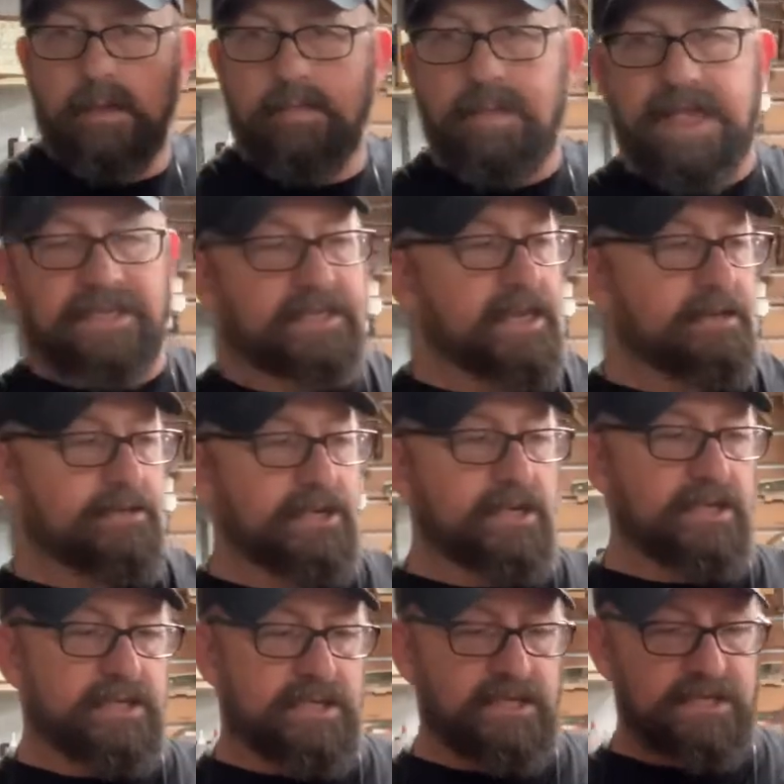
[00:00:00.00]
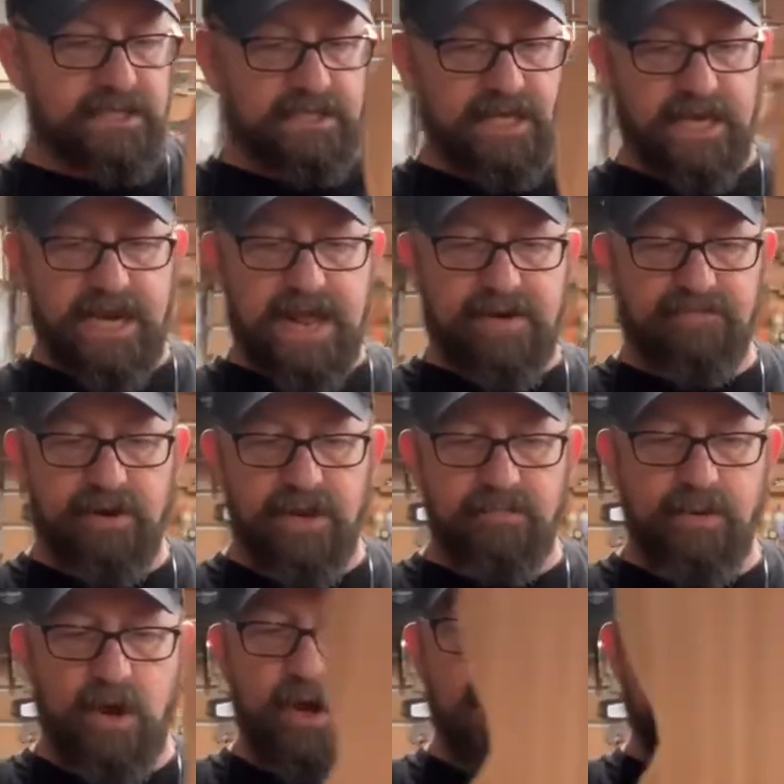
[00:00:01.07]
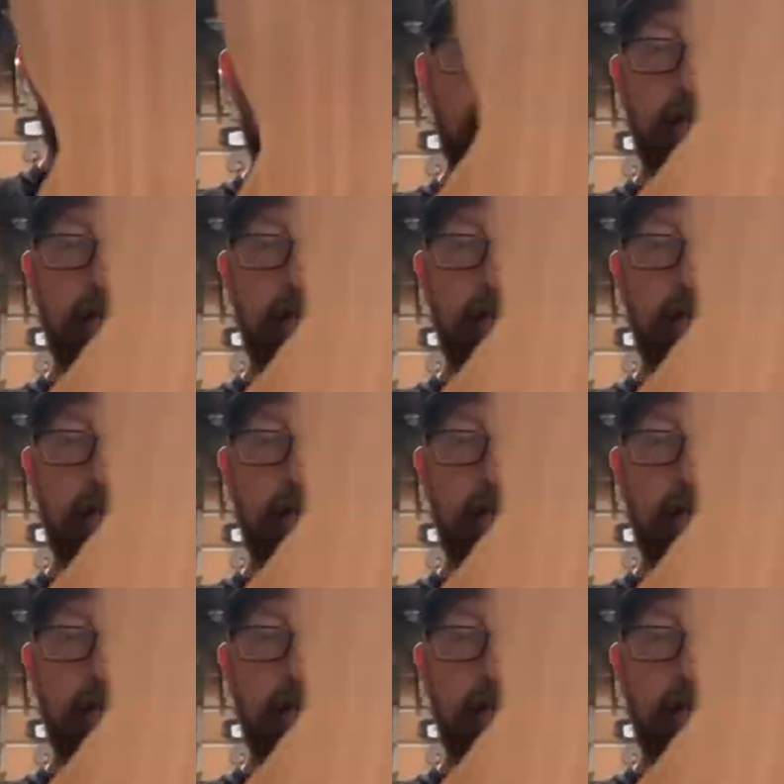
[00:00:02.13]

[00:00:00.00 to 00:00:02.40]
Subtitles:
That sounds good. This is it, African mahogany.